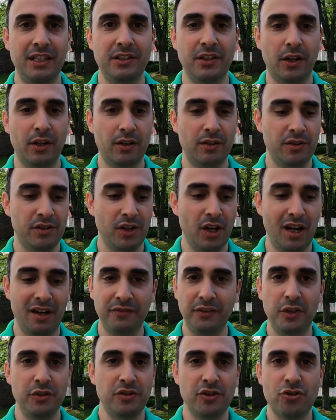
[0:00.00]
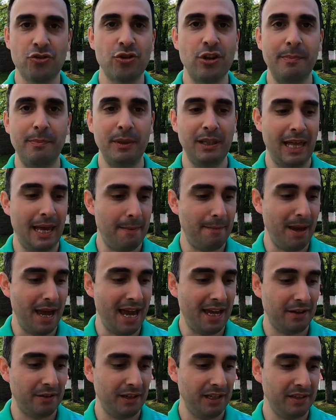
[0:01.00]
and it turns off. Uses AAA
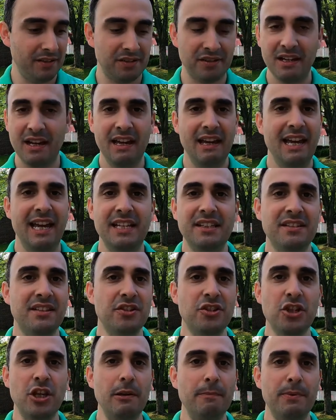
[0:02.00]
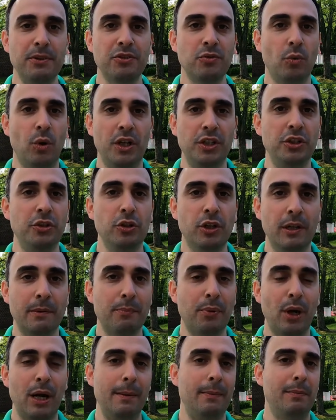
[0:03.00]
batteries. It's the cheapest one you
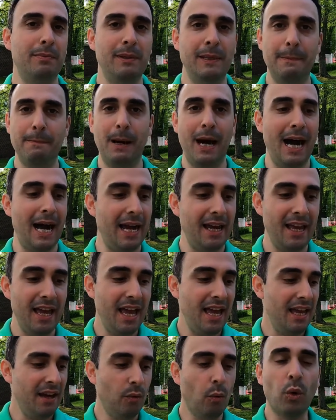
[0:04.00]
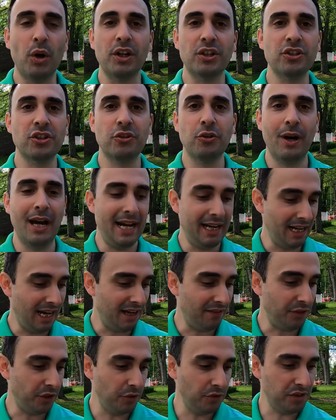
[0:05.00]
could probably buy. Works great.
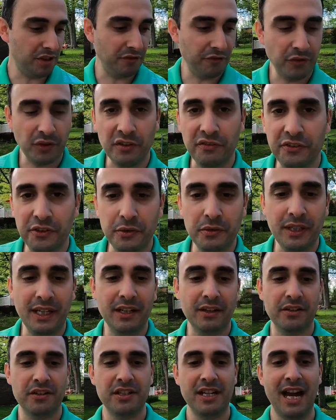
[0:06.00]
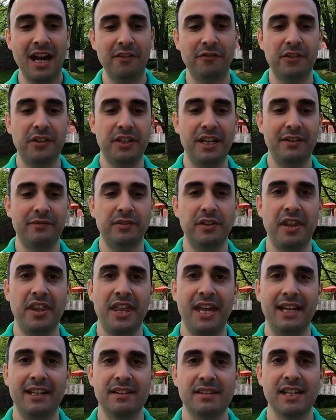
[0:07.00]
I've used it for a few years now for
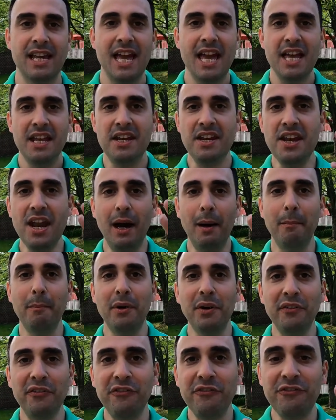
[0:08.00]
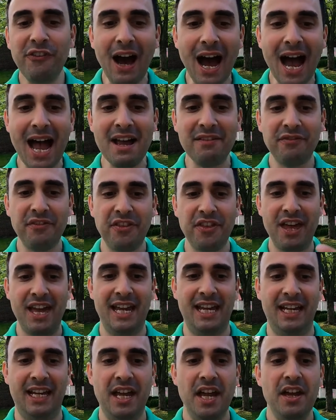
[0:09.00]
different things. Number five
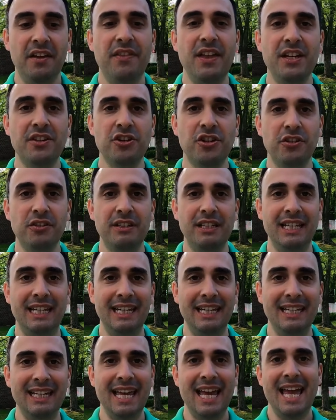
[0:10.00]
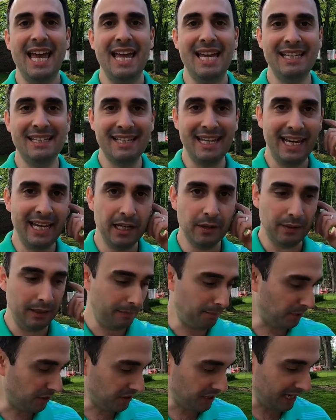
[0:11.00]
thing that you need is
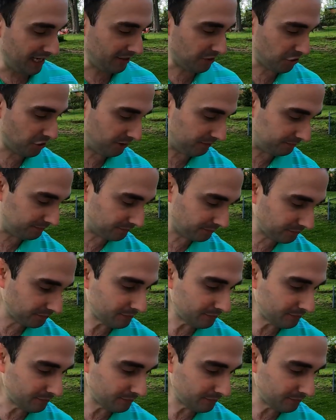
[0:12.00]
hearing protection.